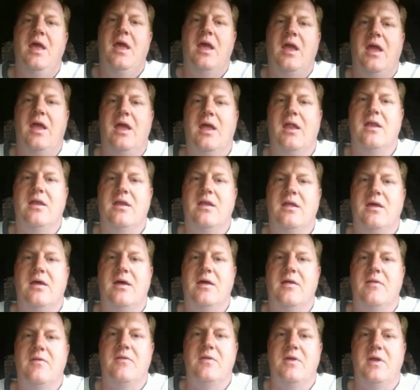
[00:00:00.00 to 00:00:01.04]
and
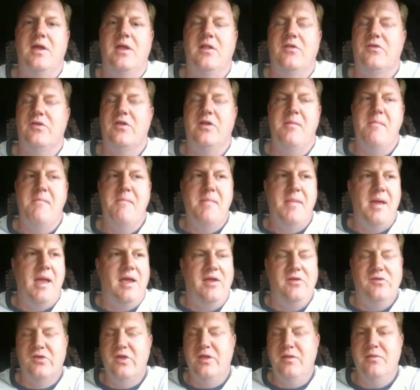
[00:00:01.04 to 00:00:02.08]
uh, it's an
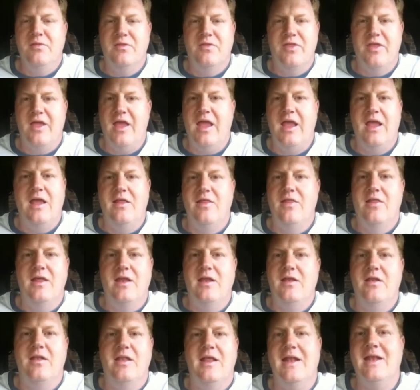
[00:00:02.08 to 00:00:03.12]
amazing thing
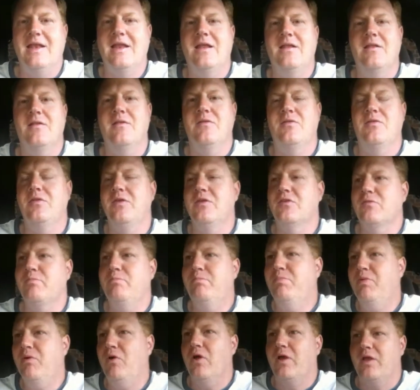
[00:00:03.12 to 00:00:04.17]
that that this
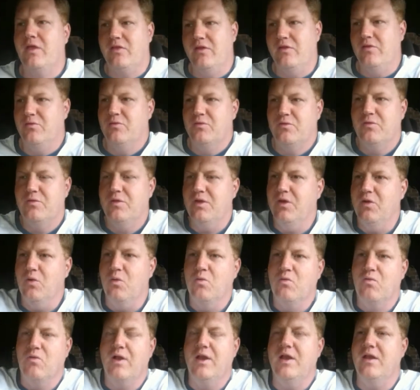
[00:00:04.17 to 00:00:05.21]
book that's you know
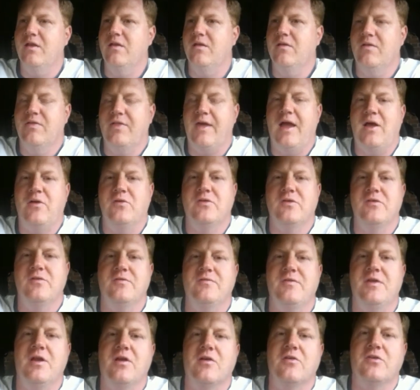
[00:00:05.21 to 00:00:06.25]
written thousands
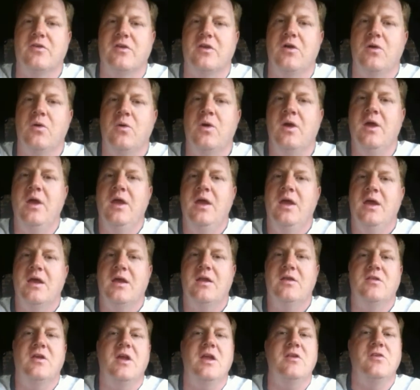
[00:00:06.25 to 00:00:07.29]
of years ago
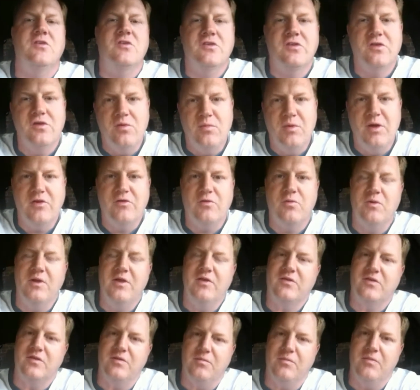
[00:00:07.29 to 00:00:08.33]
contains so much
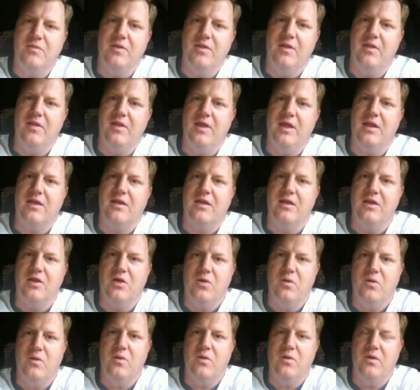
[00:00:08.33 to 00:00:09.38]
wisdom that can
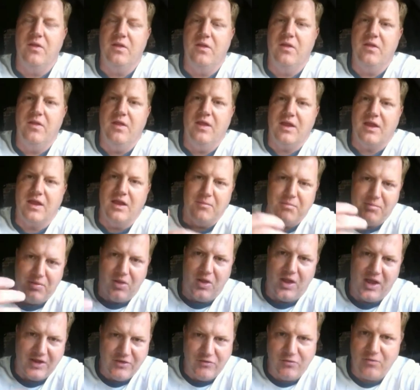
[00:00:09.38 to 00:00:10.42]
go that can
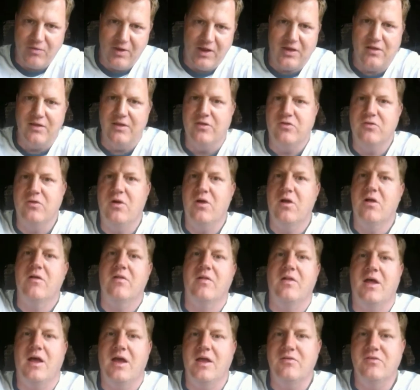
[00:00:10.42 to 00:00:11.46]
apply directly to our
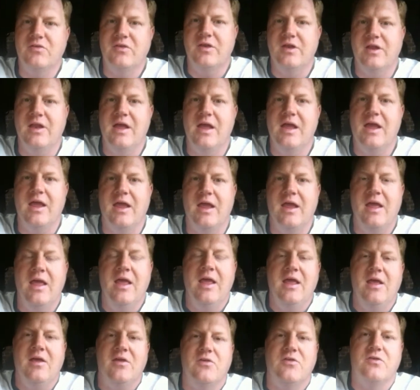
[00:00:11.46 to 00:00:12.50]
lives today.
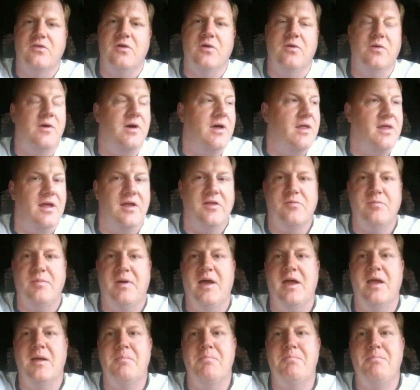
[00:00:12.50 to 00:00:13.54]
So uh, that's
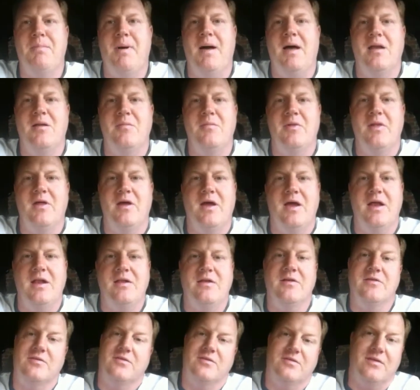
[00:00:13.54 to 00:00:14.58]
my bottom line
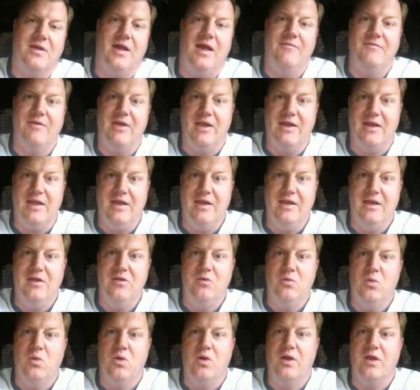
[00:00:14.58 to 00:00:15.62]
because I've got to get
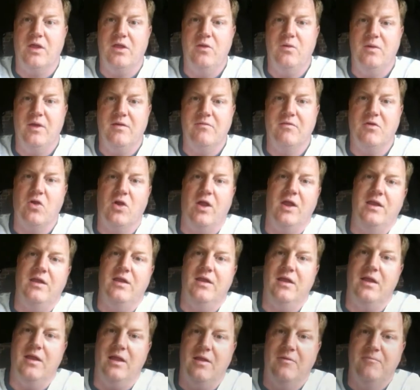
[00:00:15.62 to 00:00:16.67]
into work. You have a great
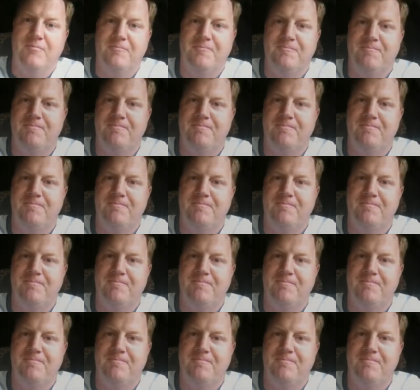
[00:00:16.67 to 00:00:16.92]
day.